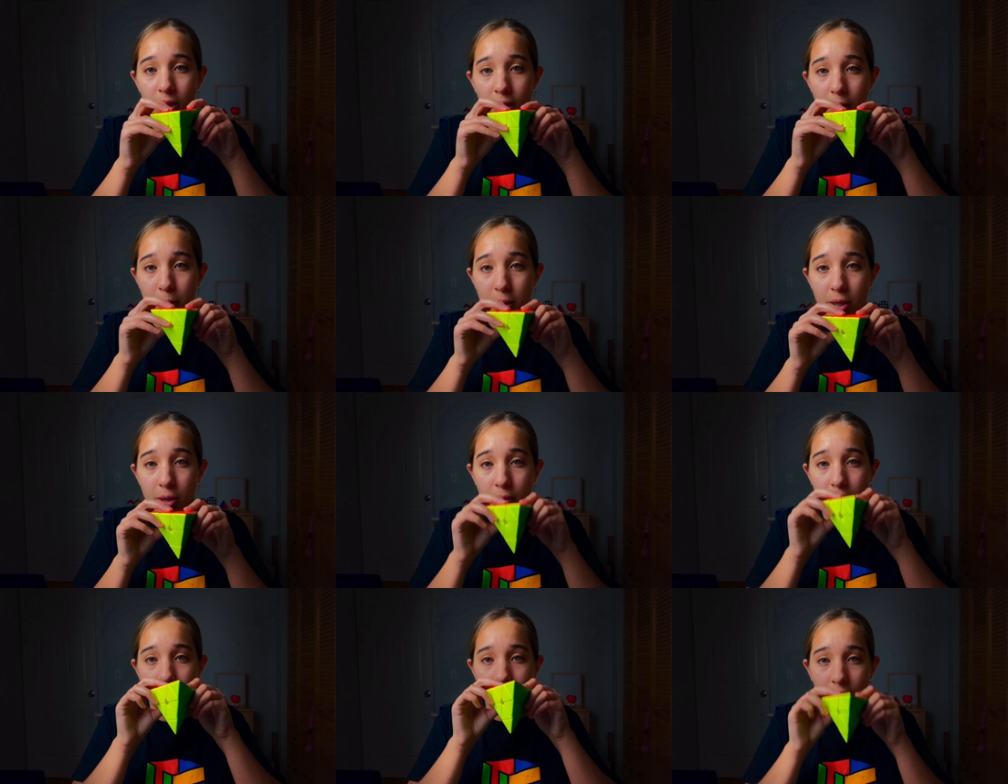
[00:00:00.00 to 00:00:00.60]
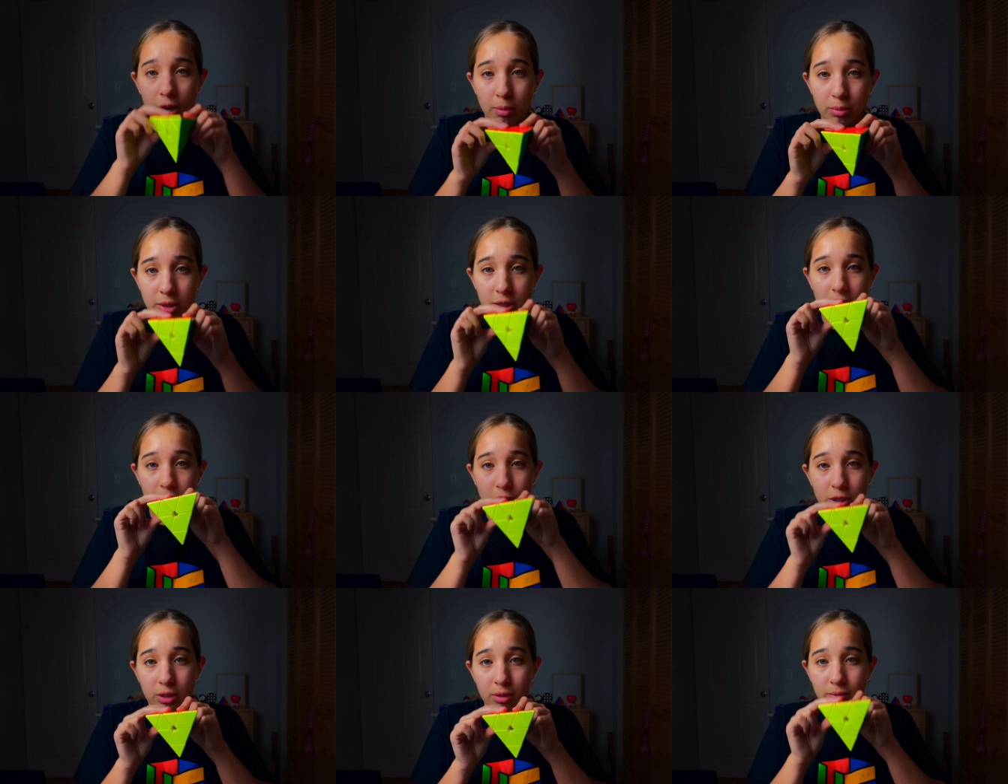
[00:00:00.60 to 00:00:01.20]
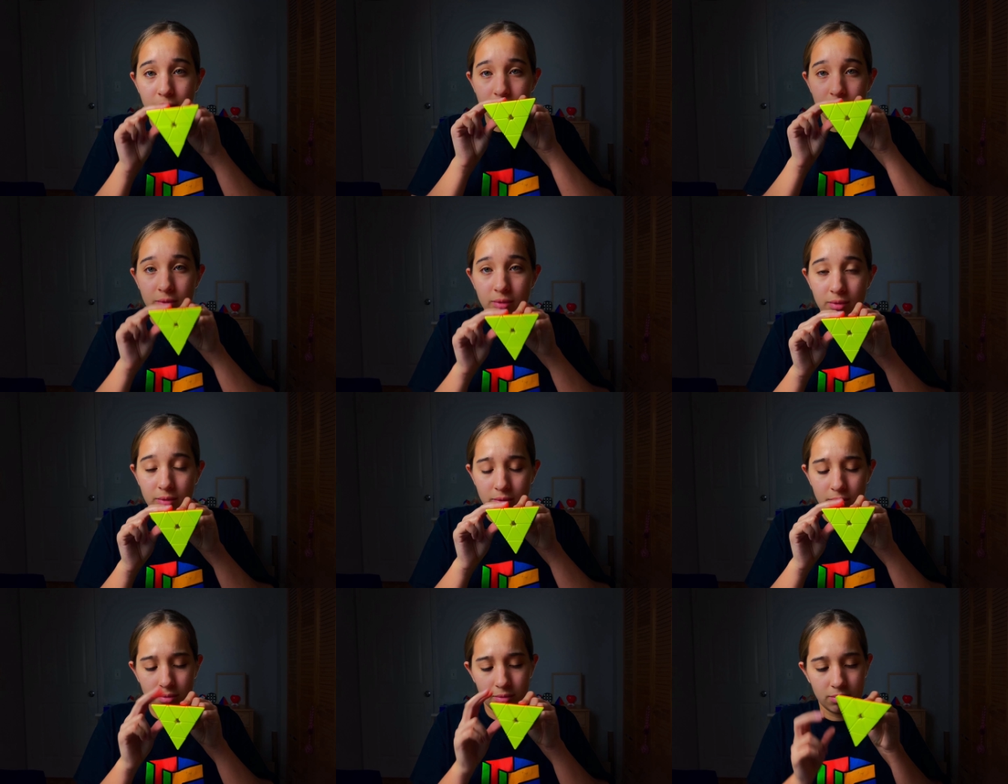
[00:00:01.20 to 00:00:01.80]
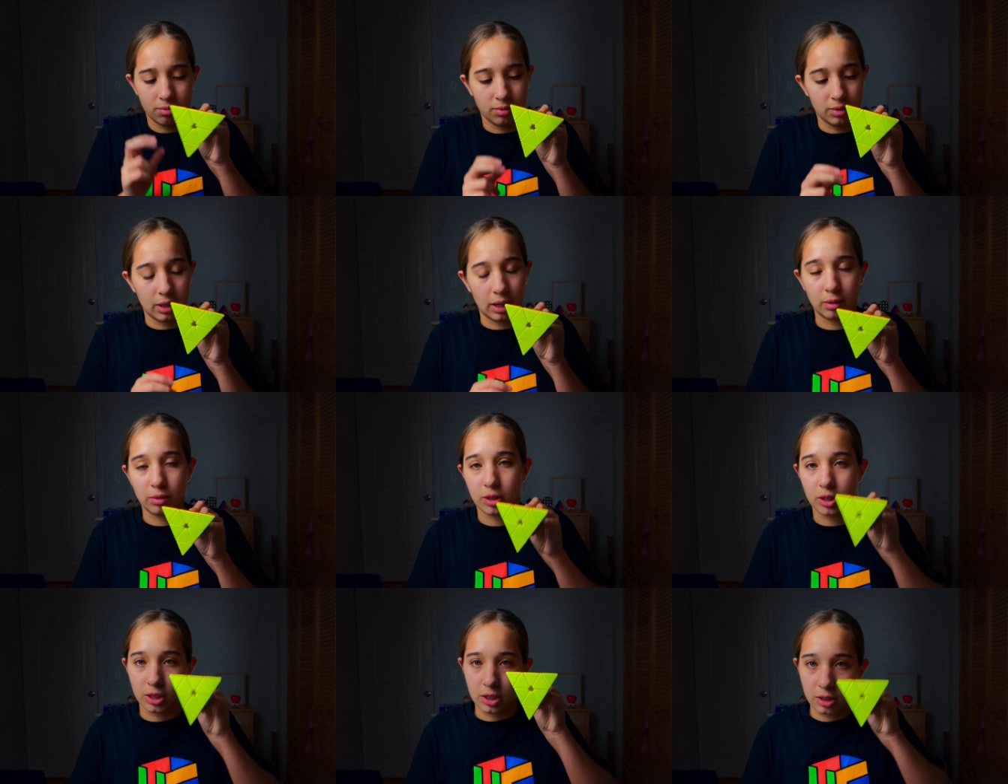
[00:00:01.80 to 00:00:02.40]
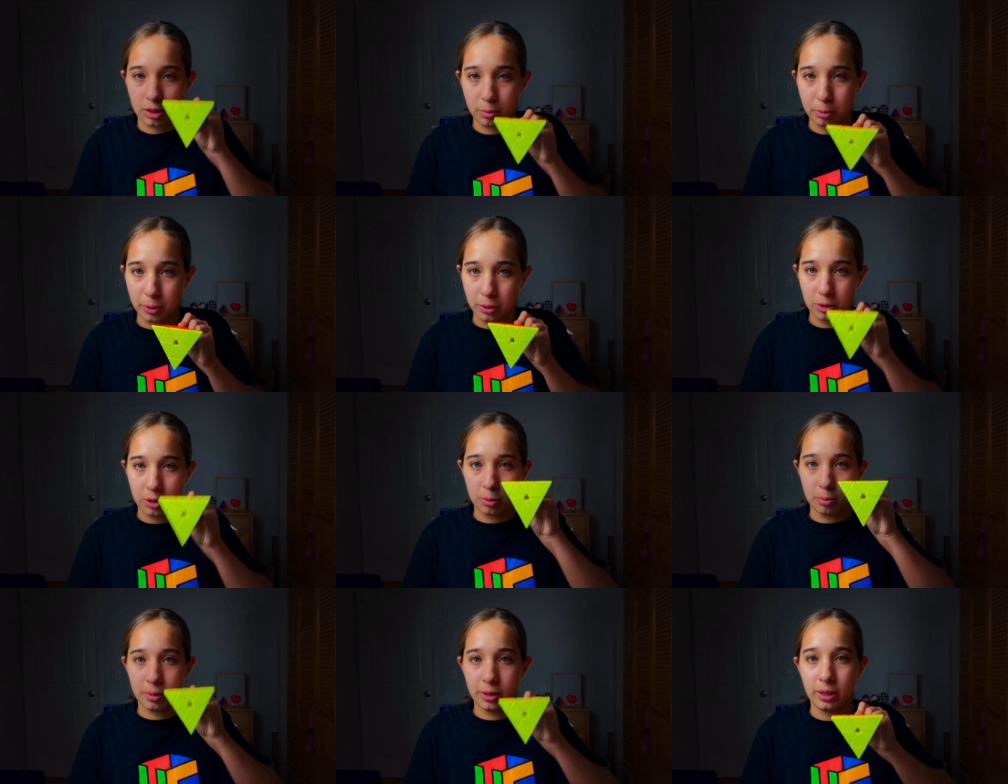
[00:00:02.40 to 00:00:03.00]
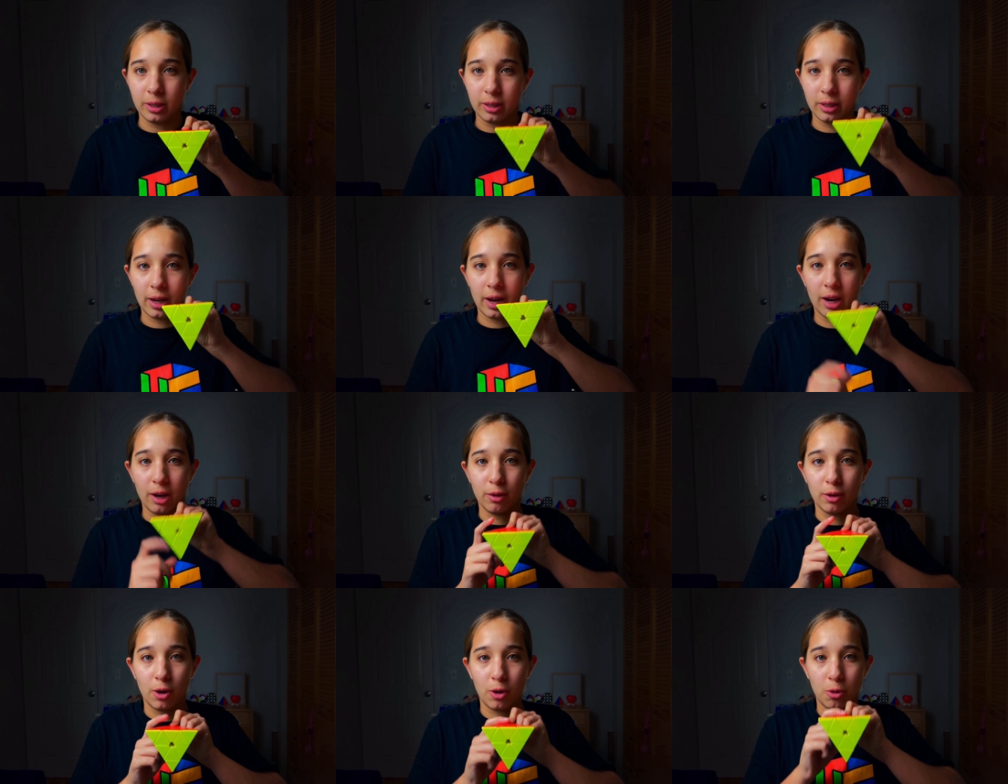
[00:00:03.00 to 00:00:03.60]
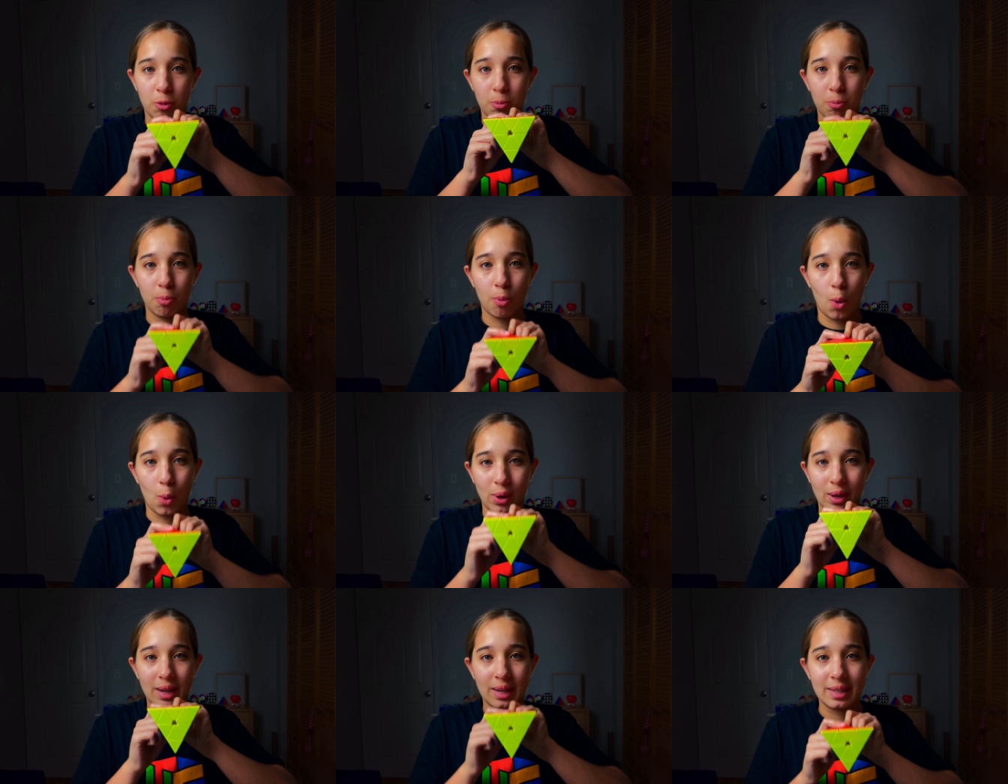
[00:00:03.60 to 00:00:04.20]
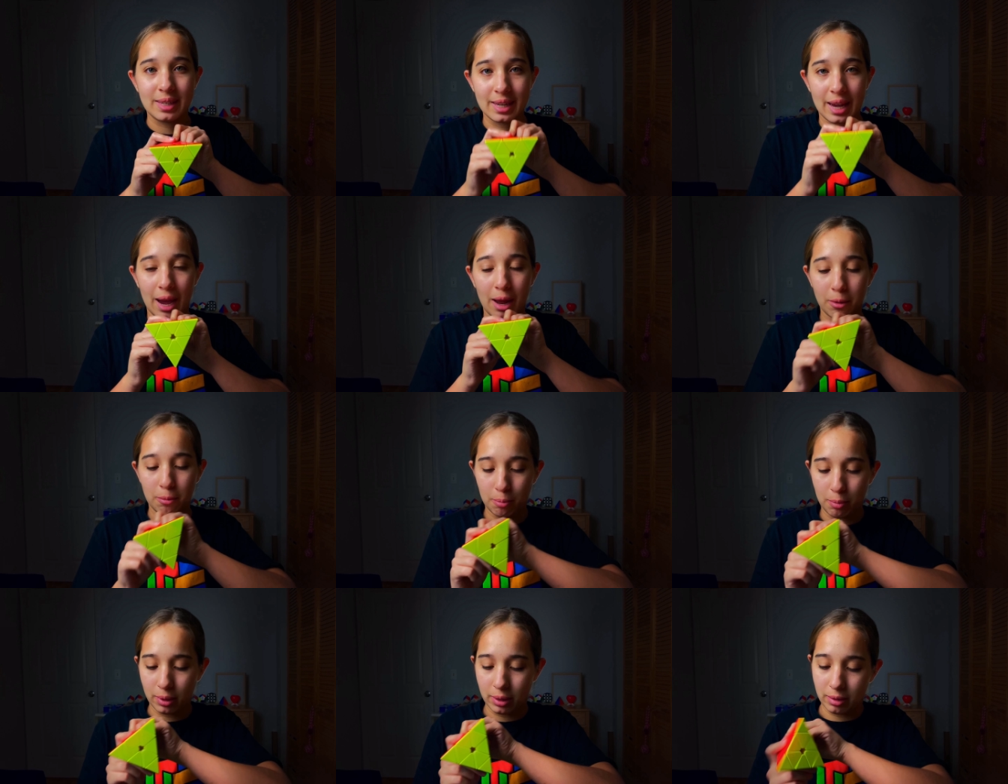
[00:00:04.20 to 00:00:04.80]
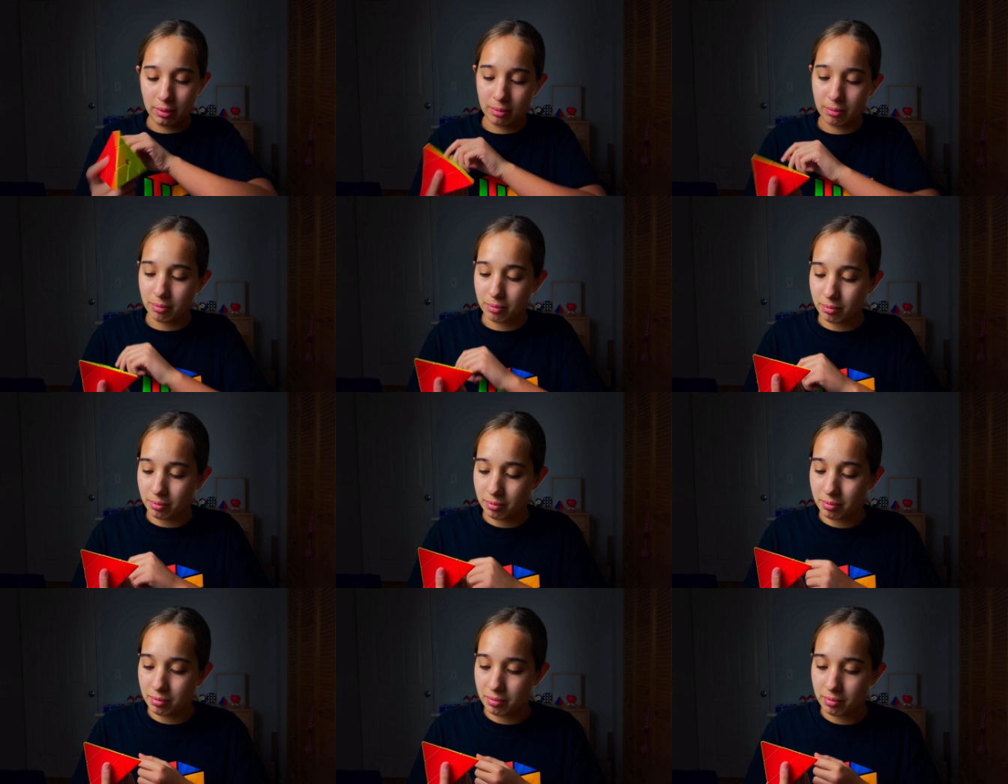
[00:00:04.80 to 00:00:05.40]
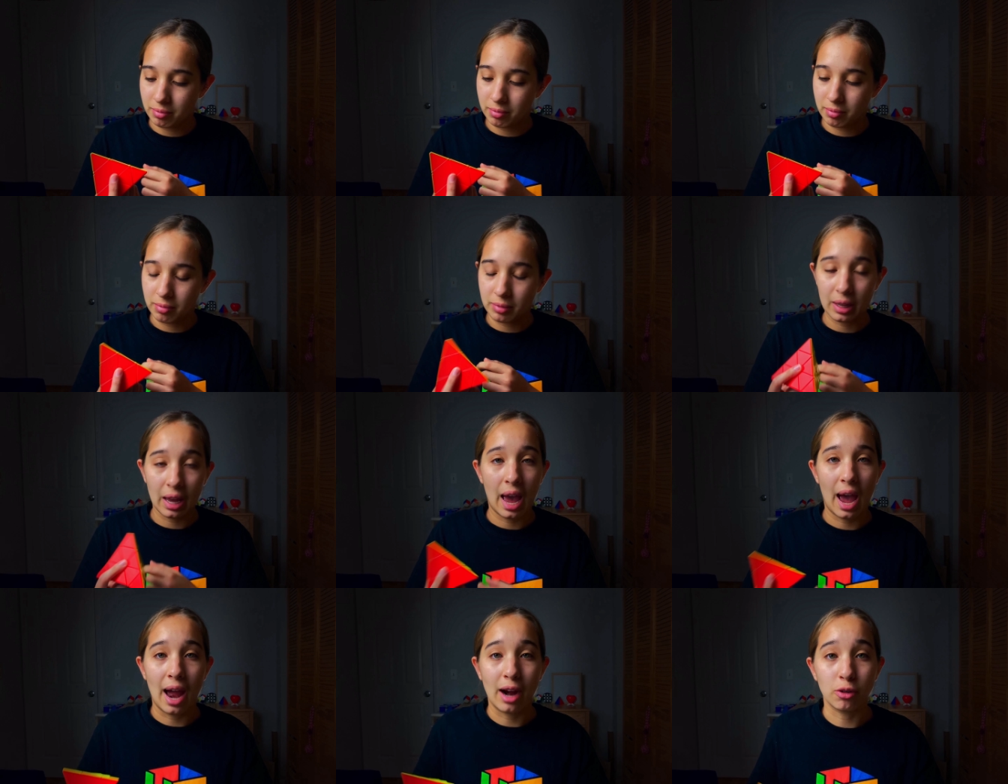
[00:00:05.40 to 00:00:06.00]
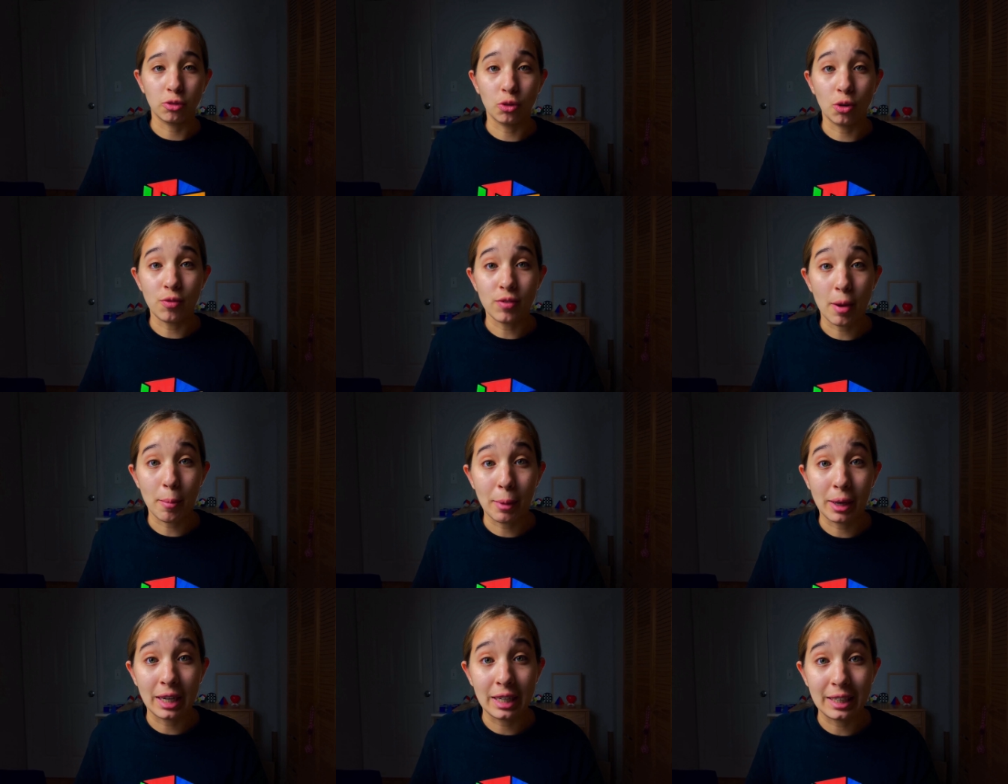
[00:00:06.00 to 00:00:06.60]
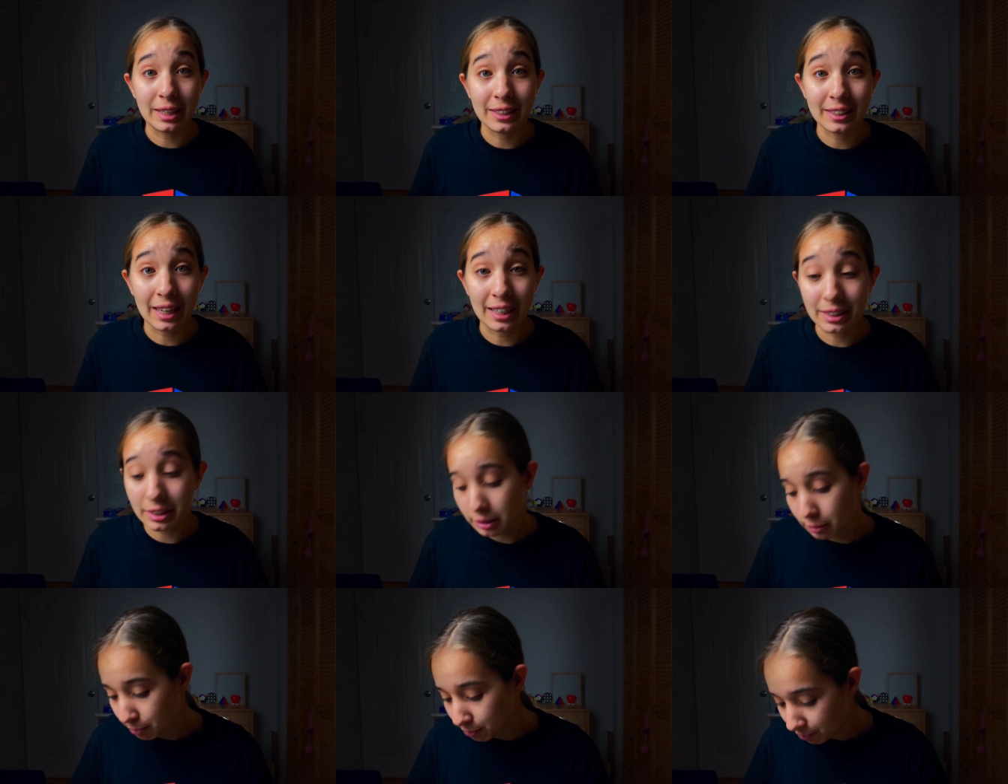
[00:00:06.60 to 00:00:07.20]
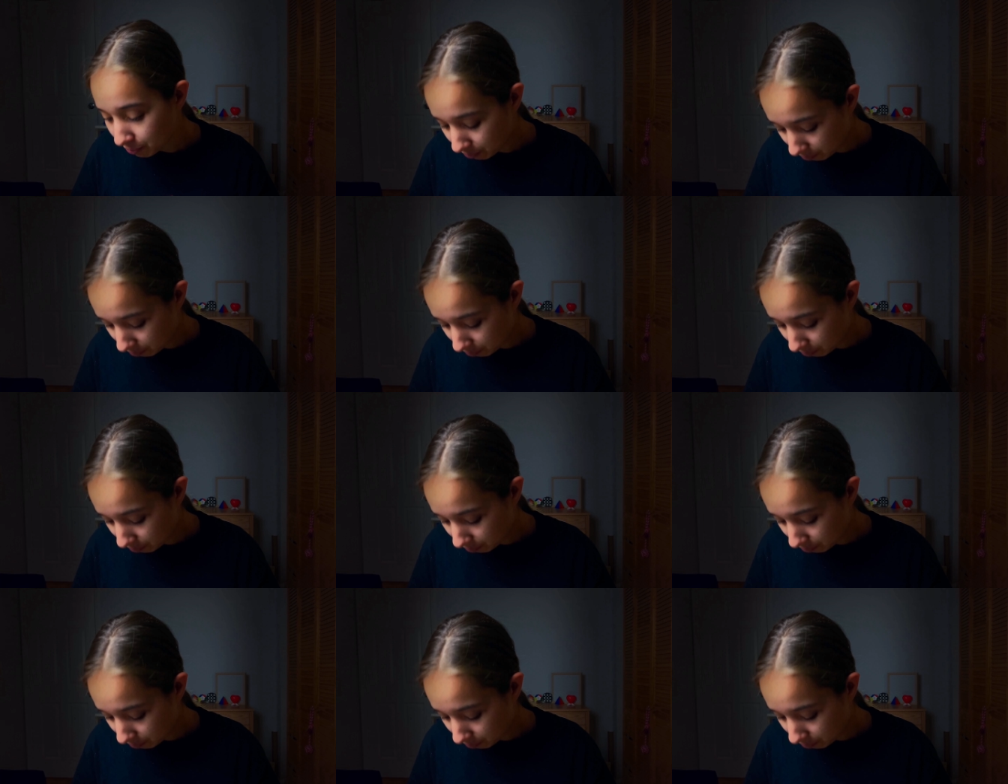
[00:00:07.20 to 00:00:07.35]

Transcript: let me know in the comment section that was supposed to be an arrow pointing down, but I don't know if that made any sense.